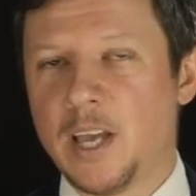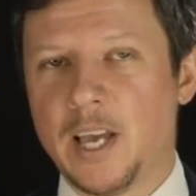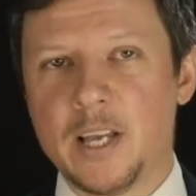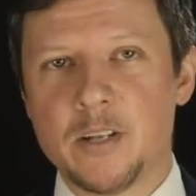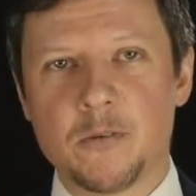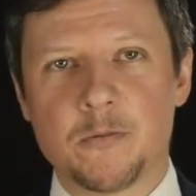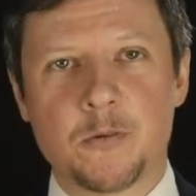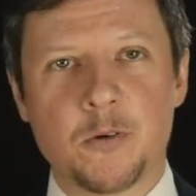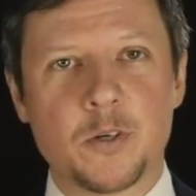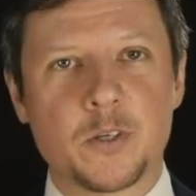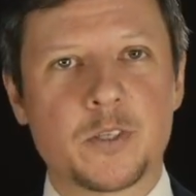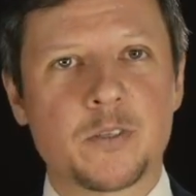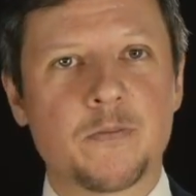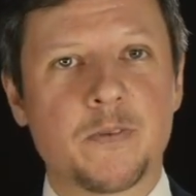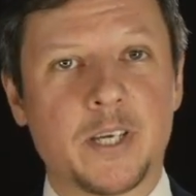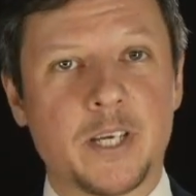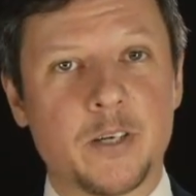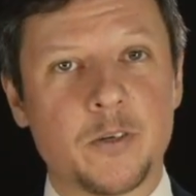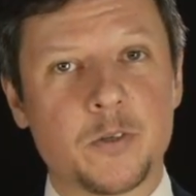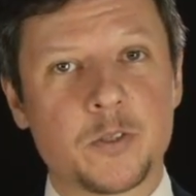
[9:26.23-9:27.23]
And of course,
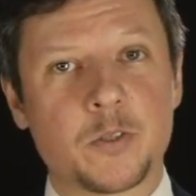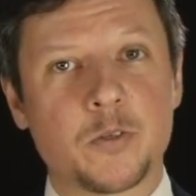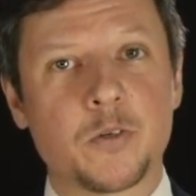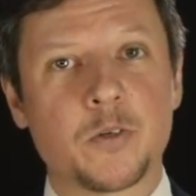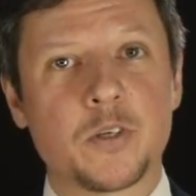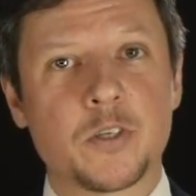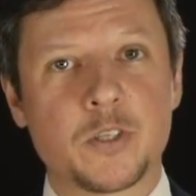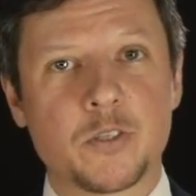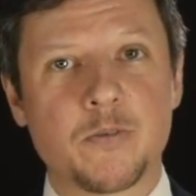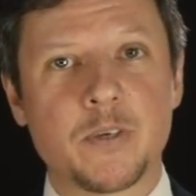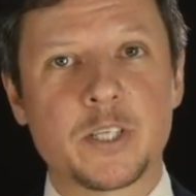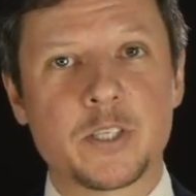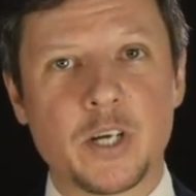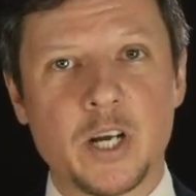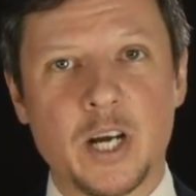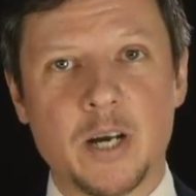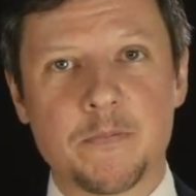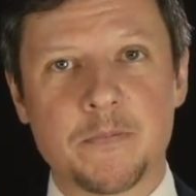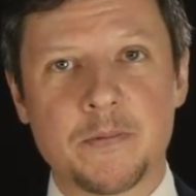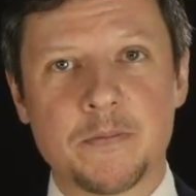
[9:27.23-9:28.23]
we can also switch
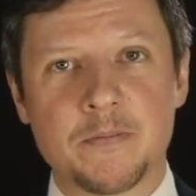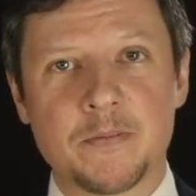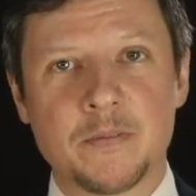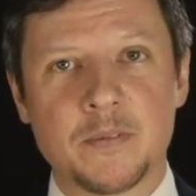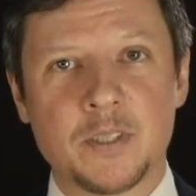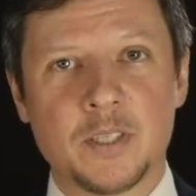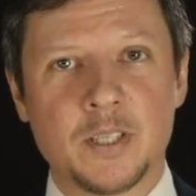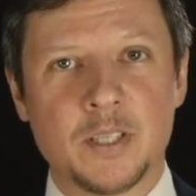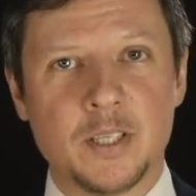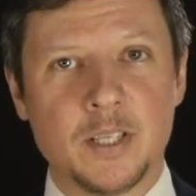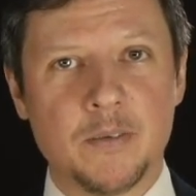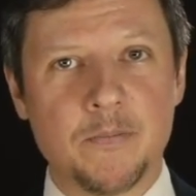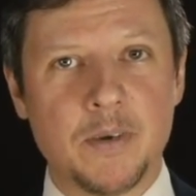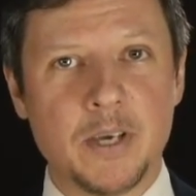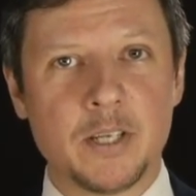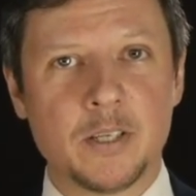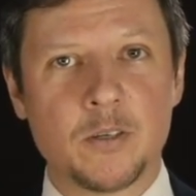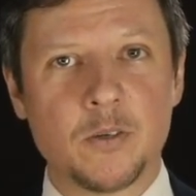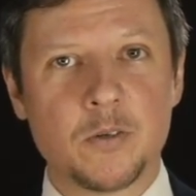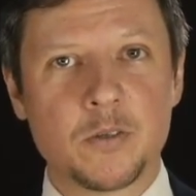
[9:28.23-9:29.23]
up. The
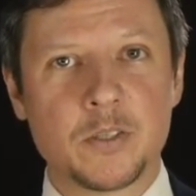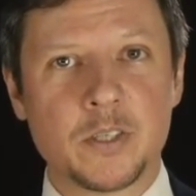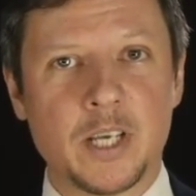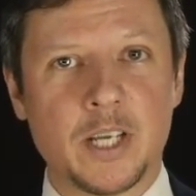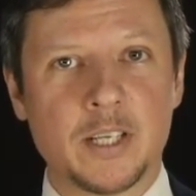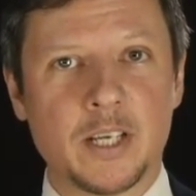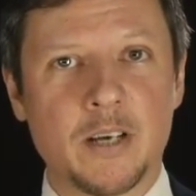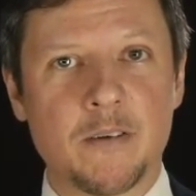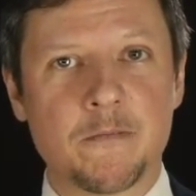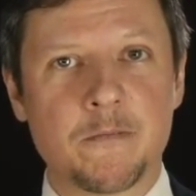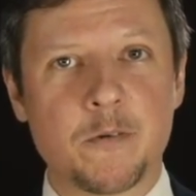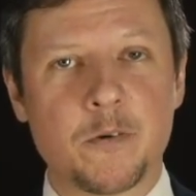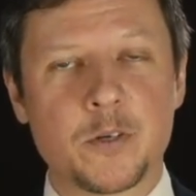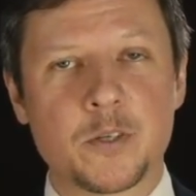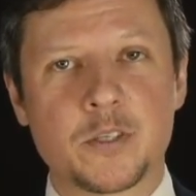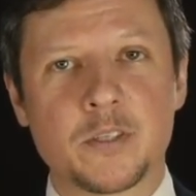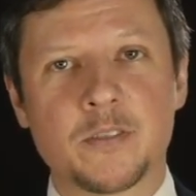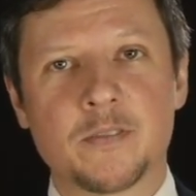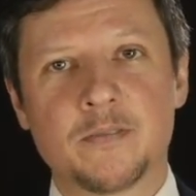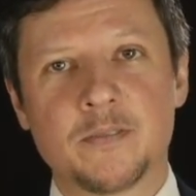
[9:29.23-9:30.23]
main clause can come
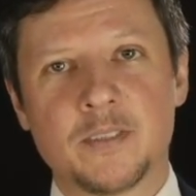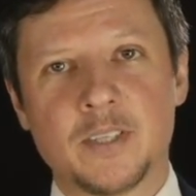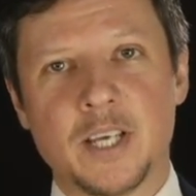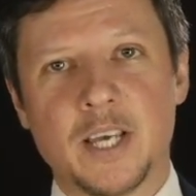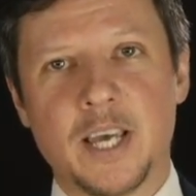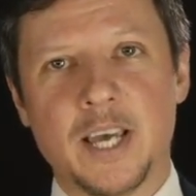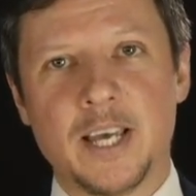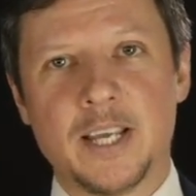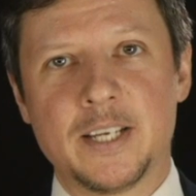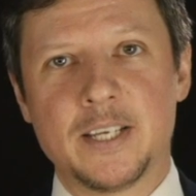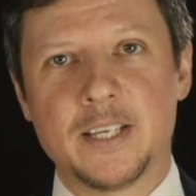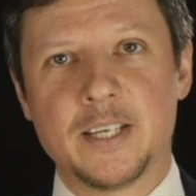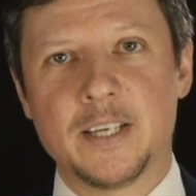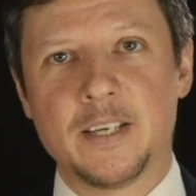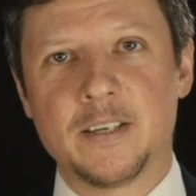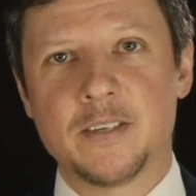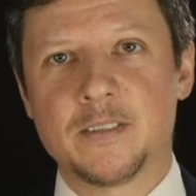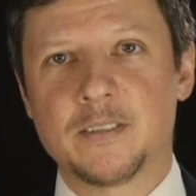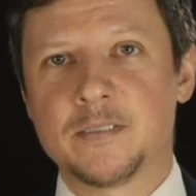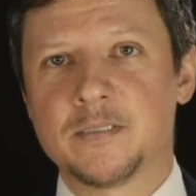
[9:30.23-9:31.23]
first, and
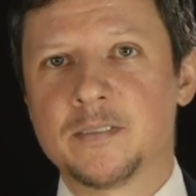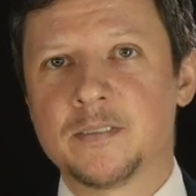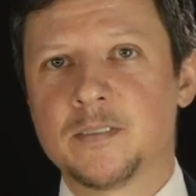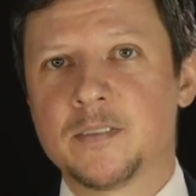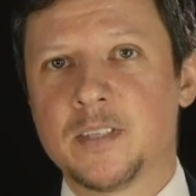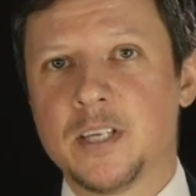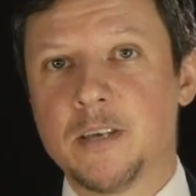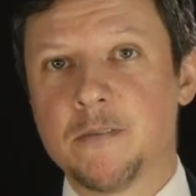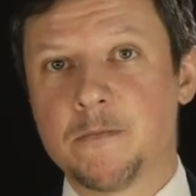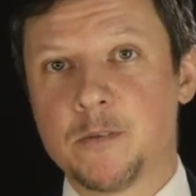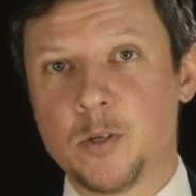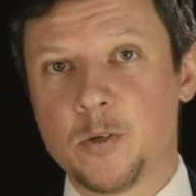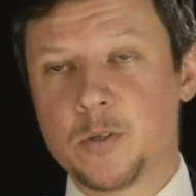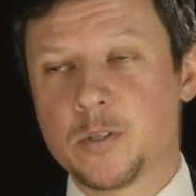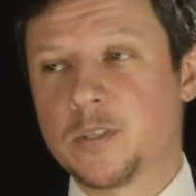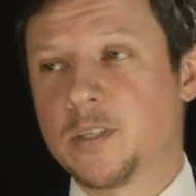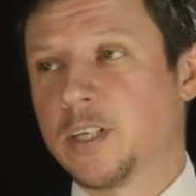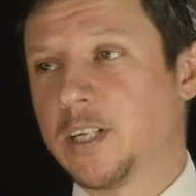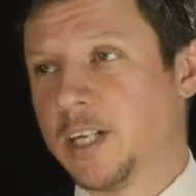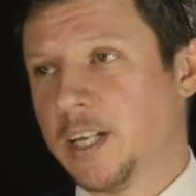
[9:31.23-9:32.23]
the if
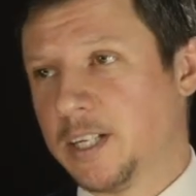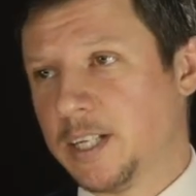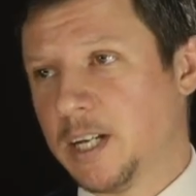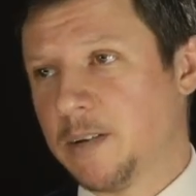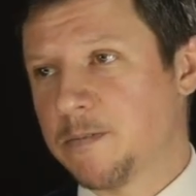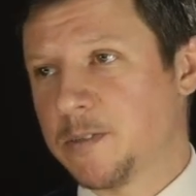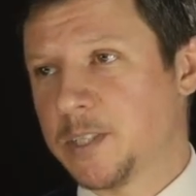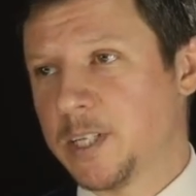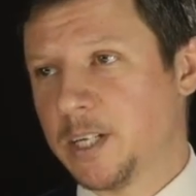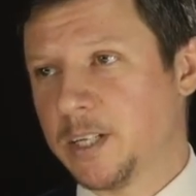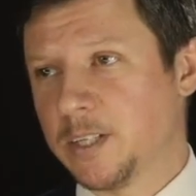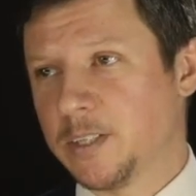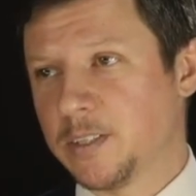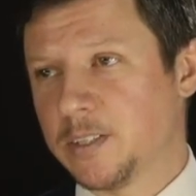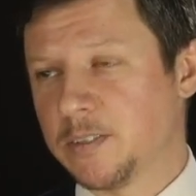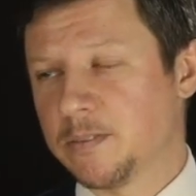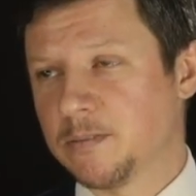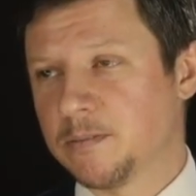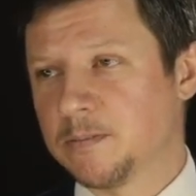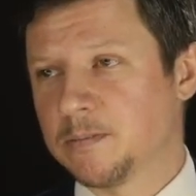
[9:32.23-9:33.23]
clause can come
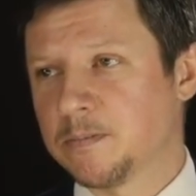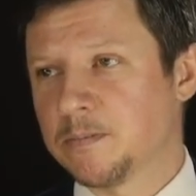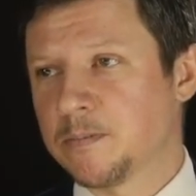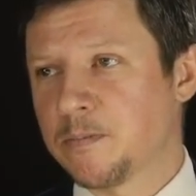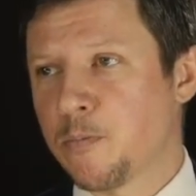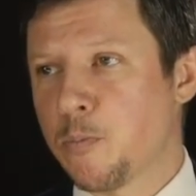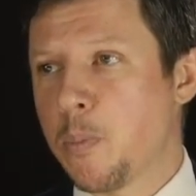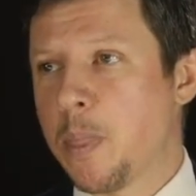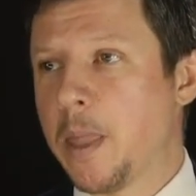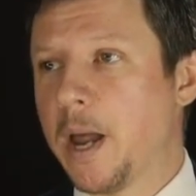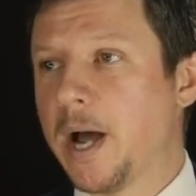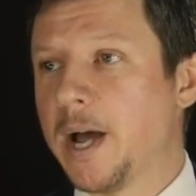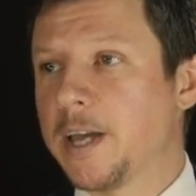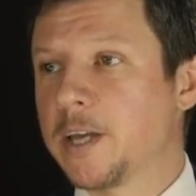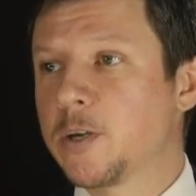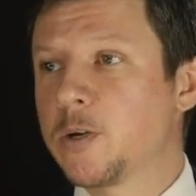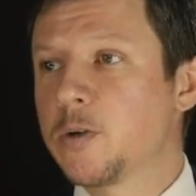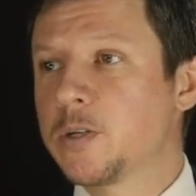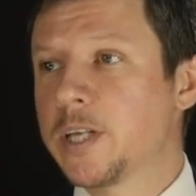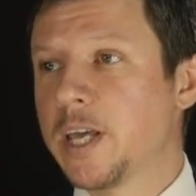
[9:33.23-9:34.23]
second. I
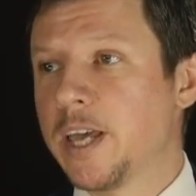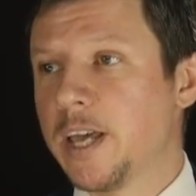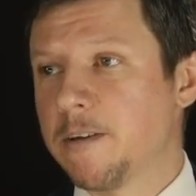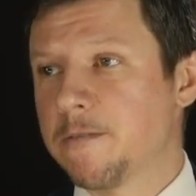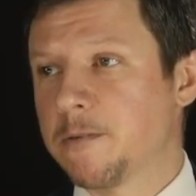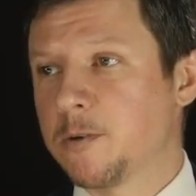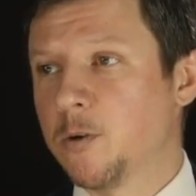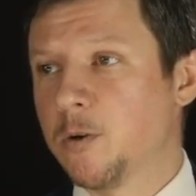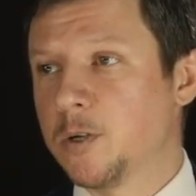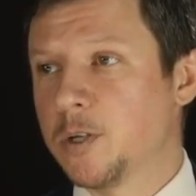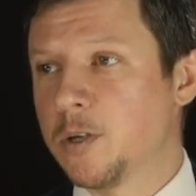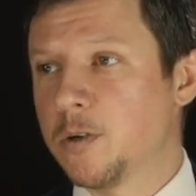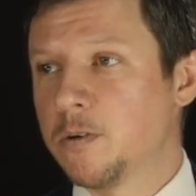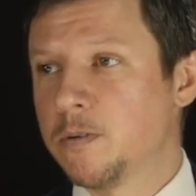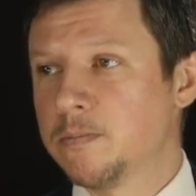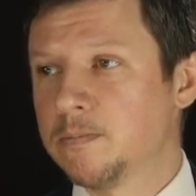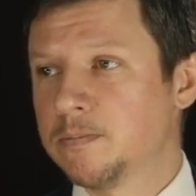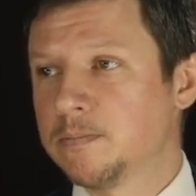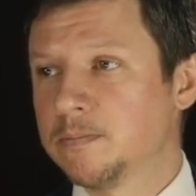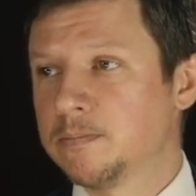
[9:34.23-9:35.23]
could have called
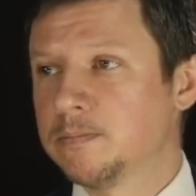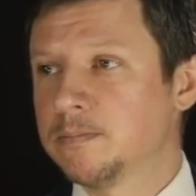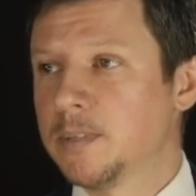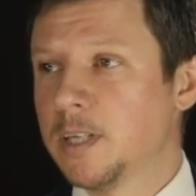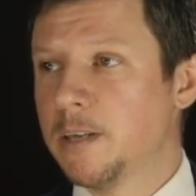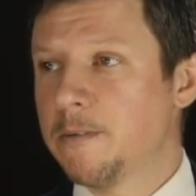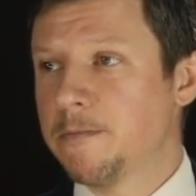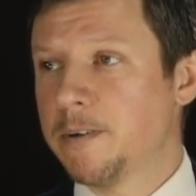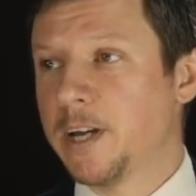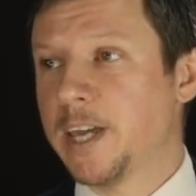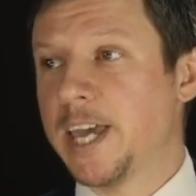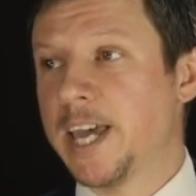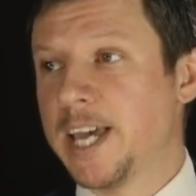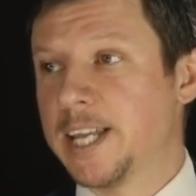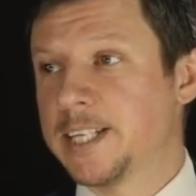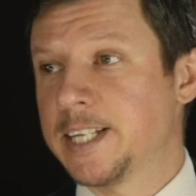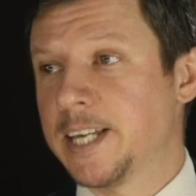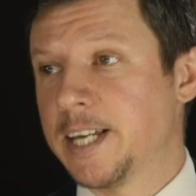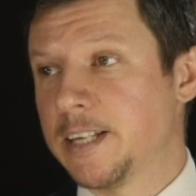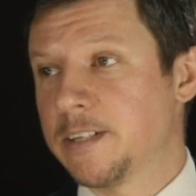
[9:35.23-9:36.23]
you if I
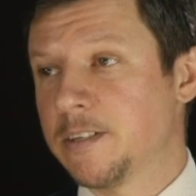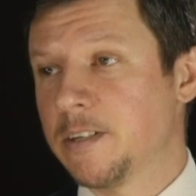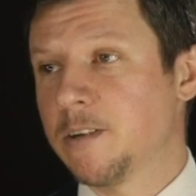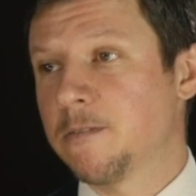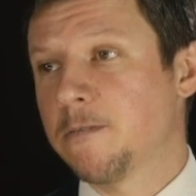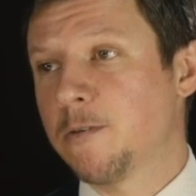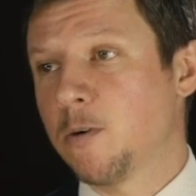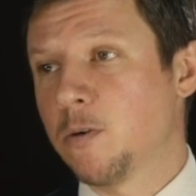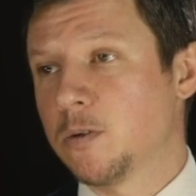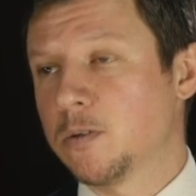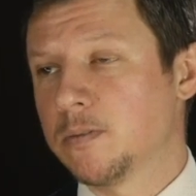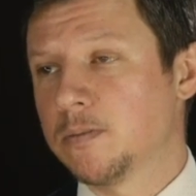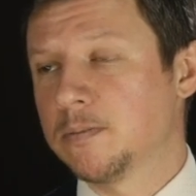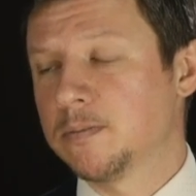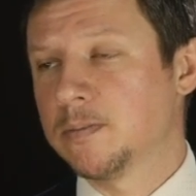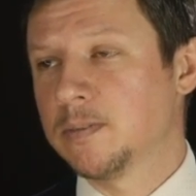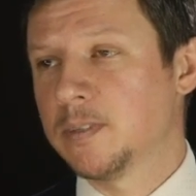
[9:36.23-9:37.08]
had had a phone.